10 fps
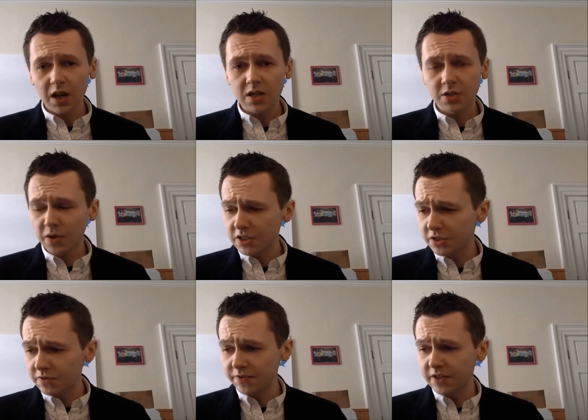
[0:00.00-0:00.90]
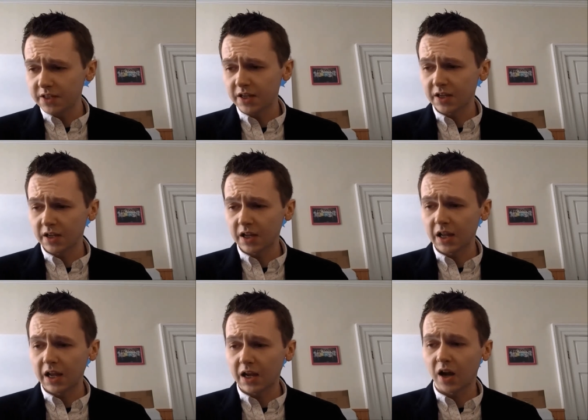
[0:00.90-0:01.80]
so I do feel that
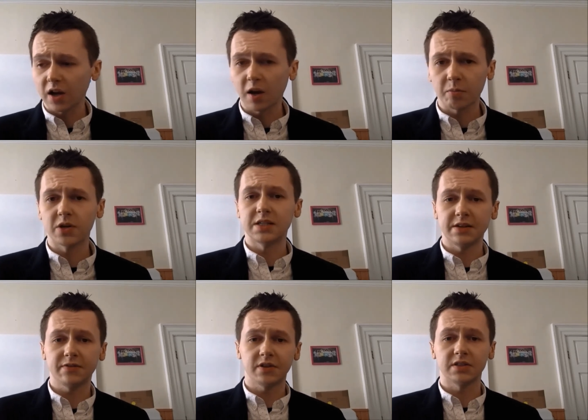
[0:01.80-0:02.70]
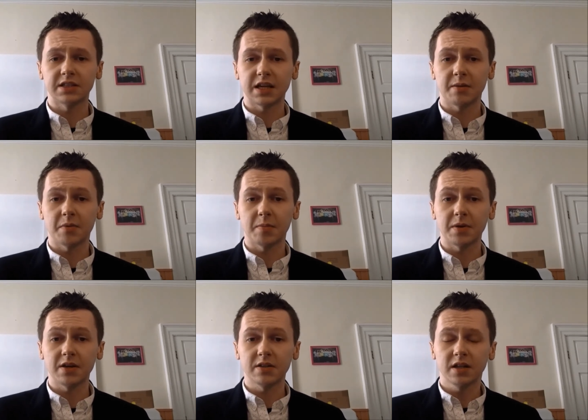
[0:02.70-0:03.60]
it got a lot more difficult to tell my
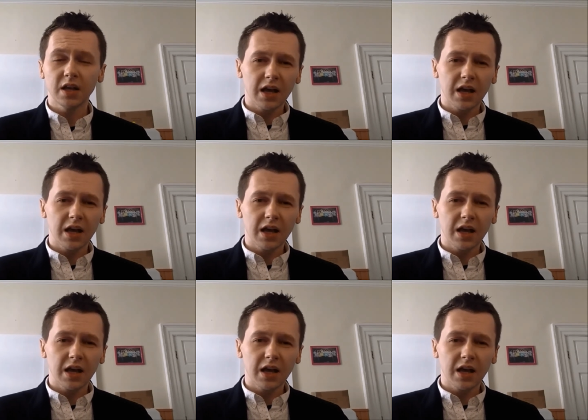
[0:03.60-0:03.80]
peers.